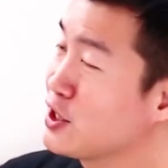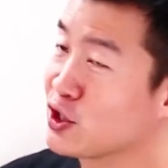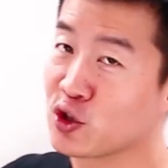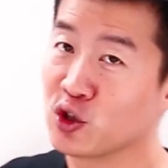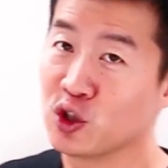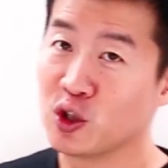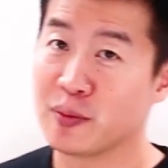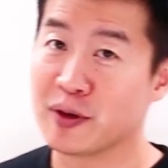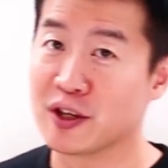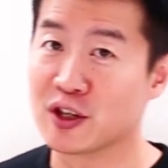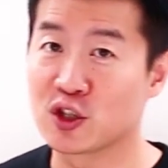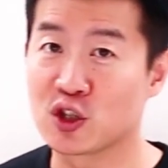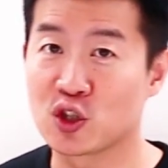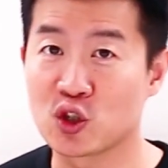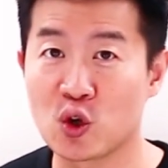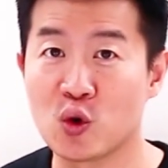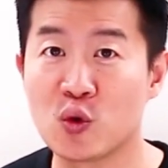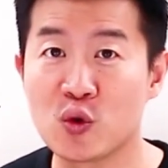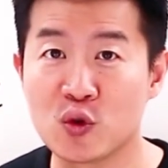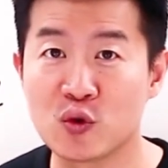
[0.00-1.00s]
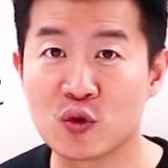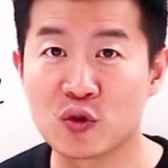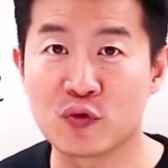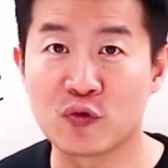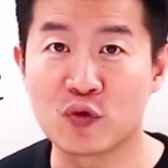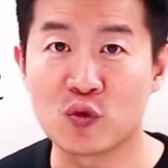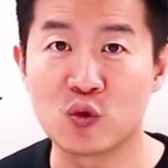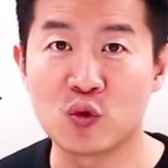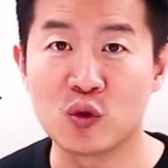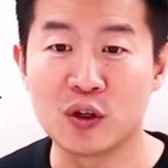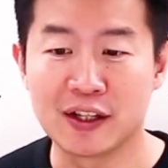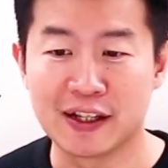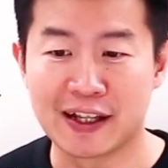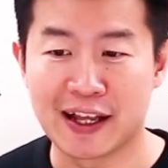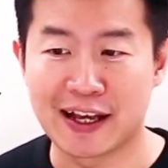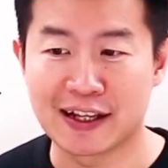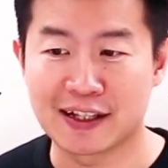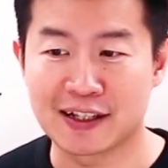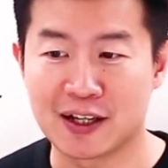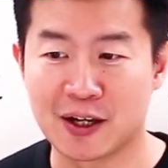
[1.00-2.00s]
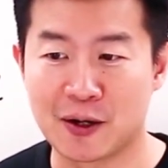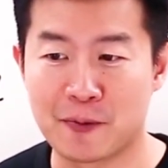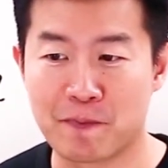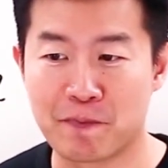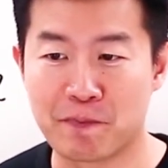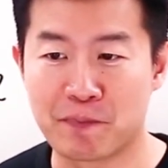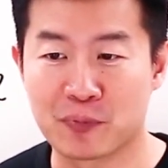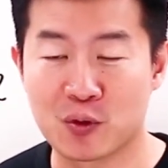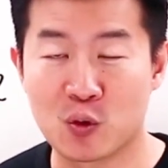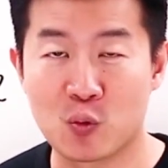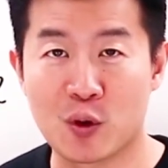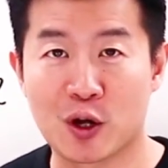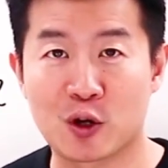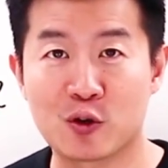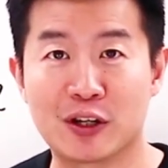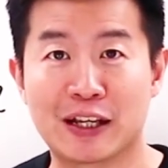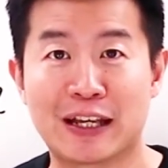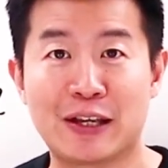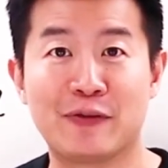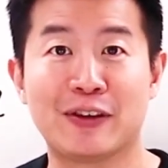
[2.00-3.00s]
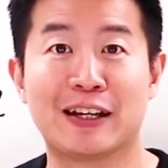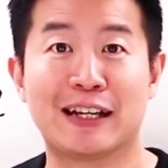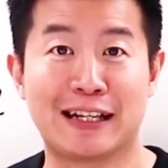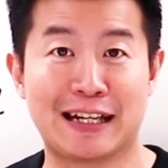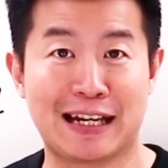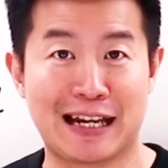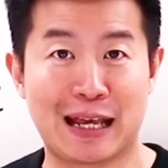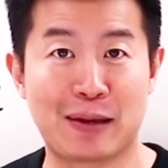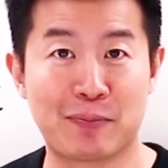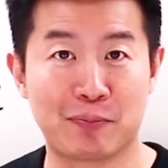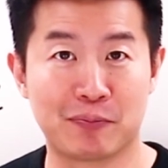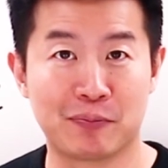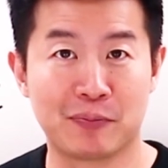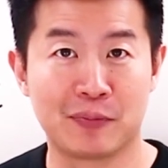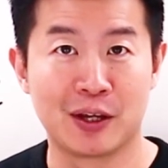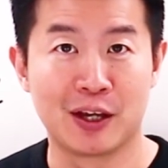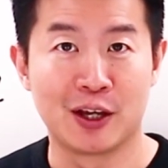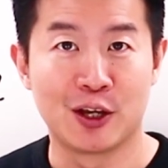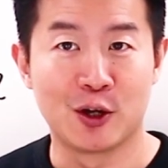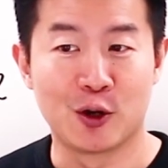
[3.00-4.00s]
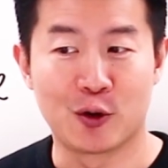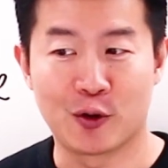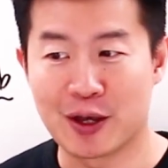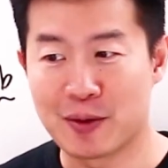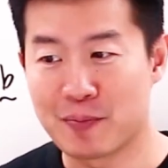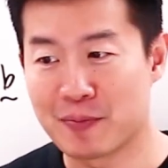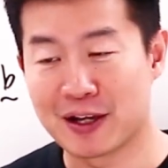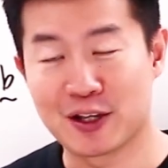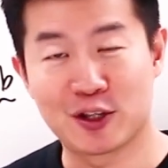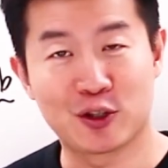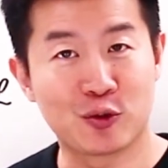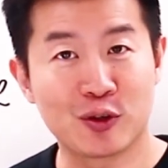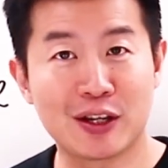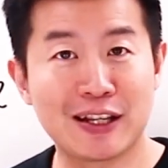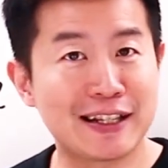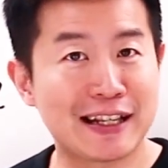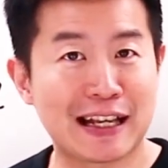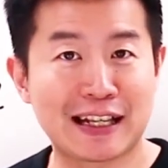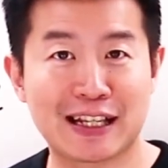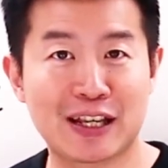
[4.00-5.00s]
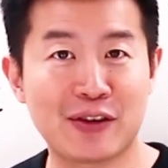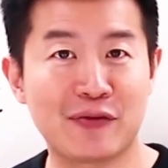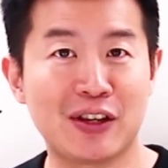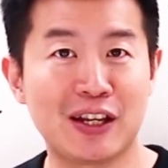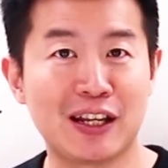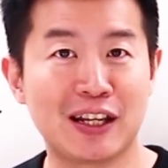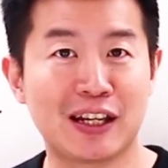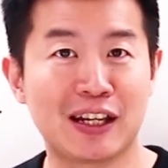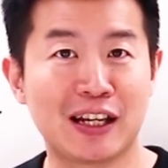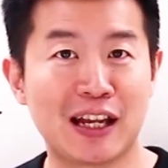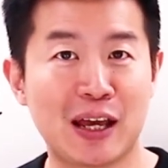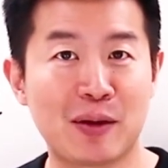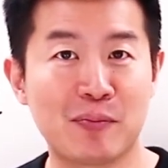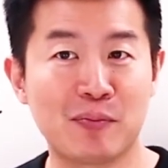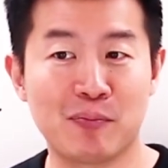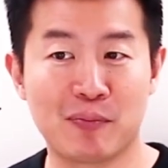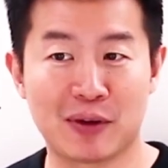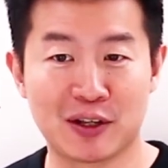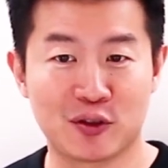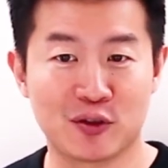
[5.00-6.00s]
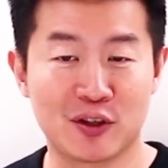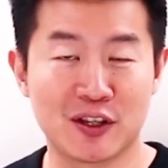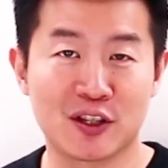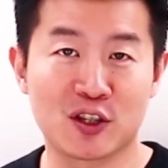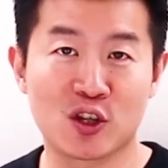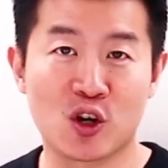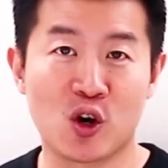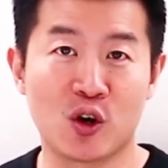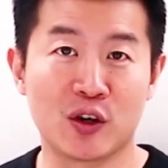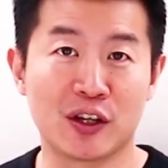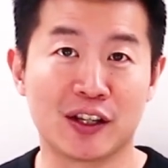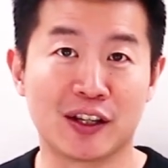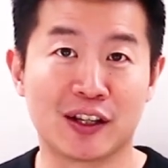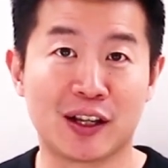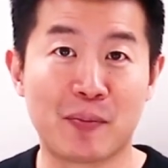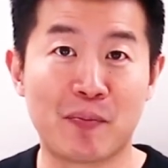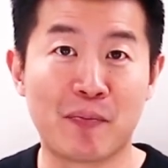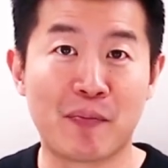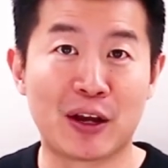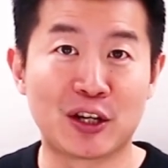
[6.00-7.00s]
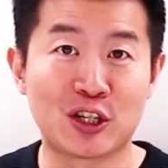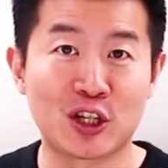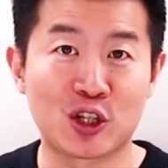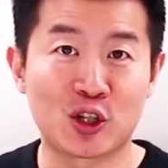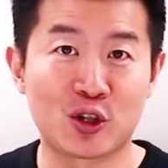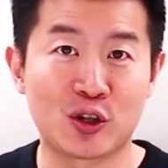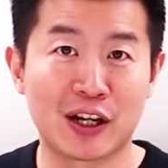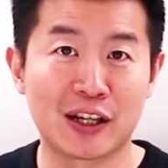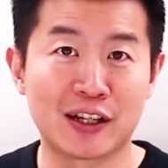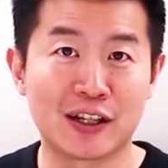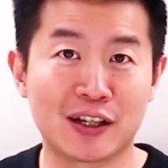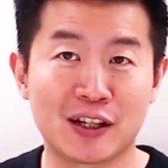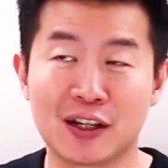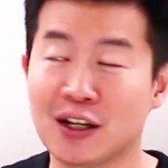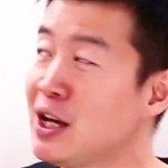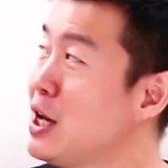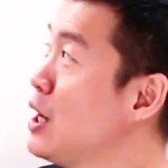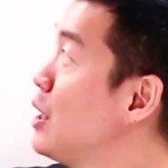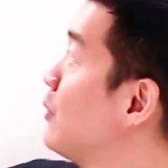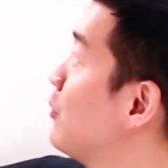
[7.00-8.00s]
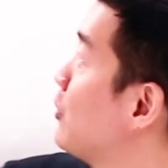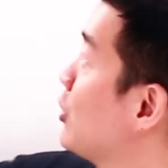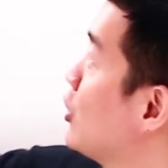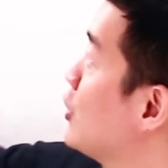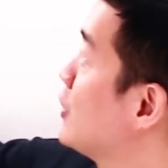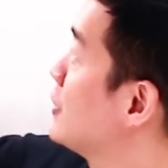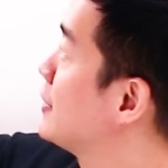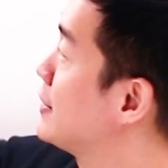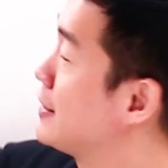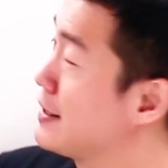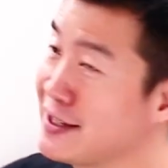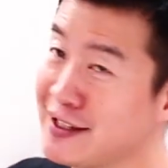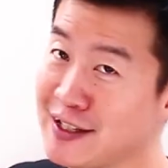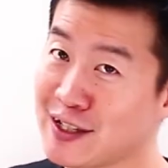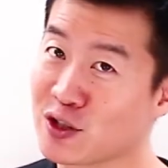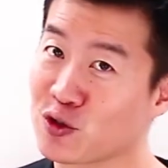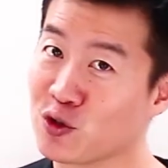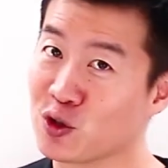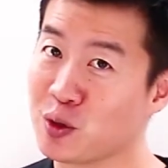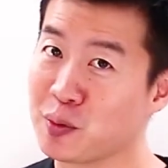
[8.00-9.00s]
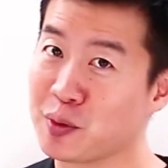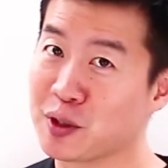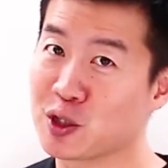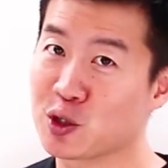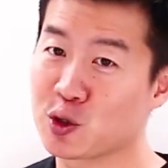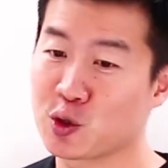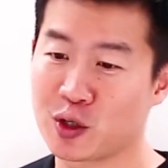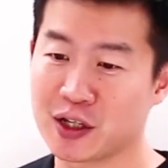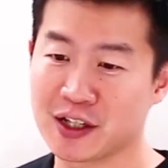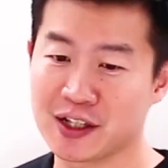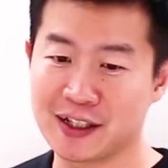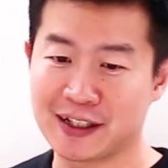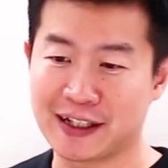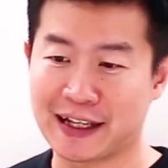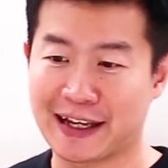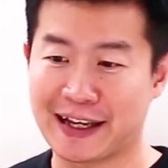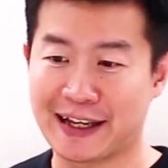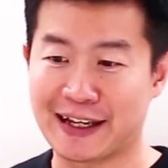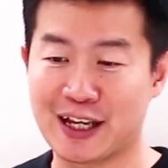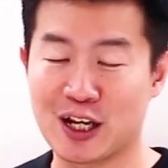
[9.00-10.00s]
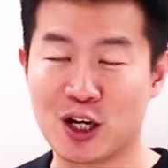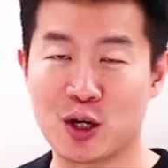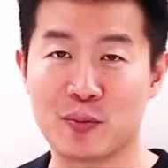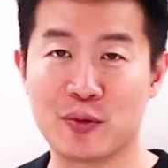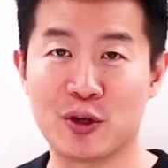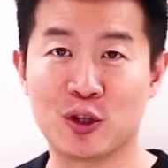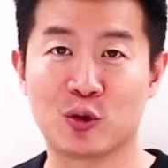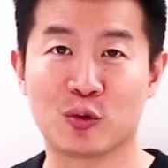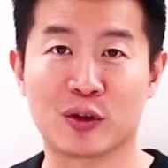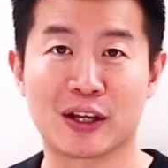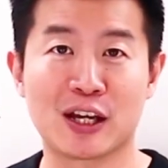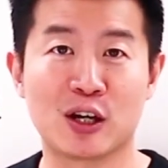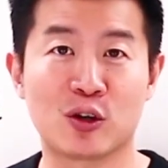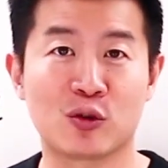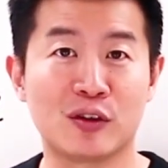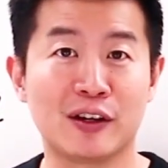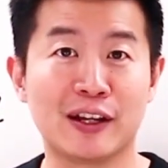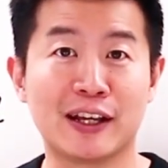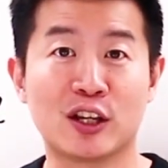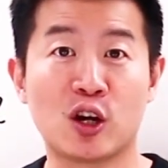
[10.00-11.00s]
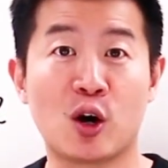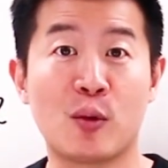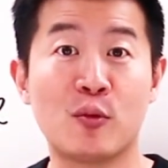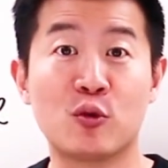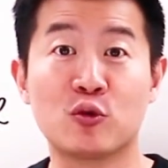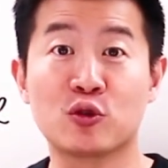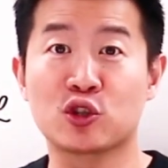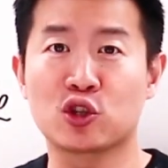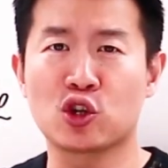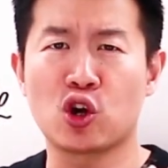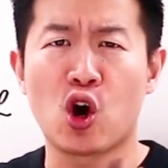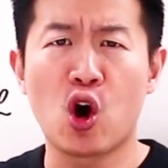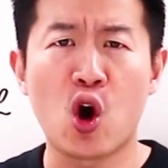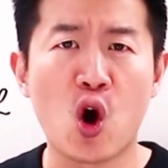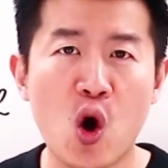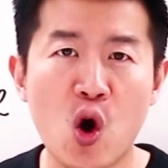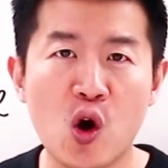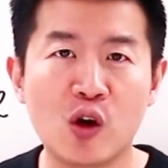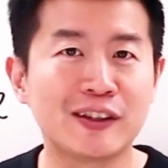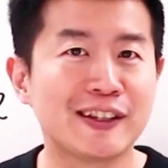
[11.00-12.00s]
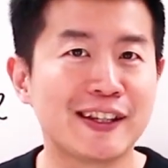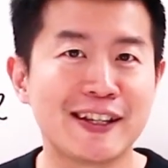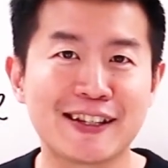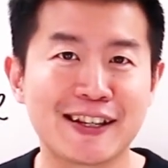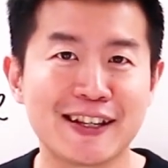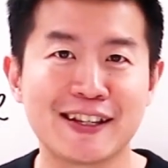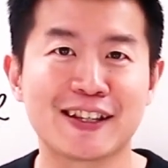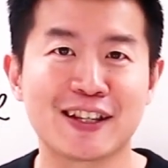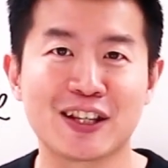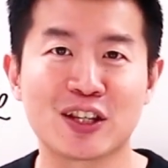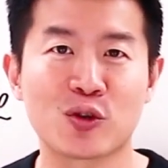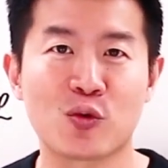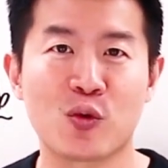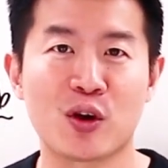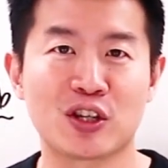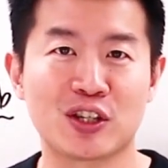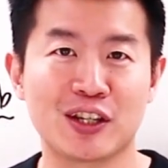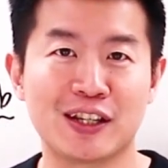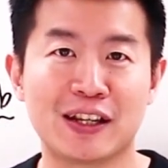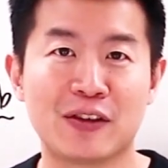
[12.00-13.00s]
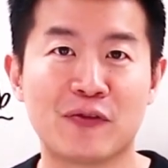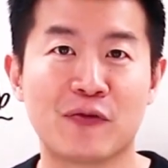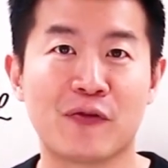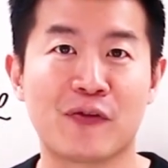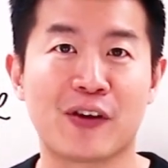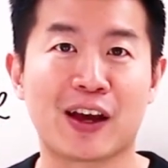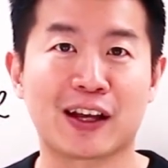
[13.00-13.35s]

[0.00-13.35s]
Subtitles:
is going to be so useful that we are going to give it a name. Okay, my students has given it a name. My students call it the magic triangle, because this is going to be the triangle that can help me to calculate almost all distances questions in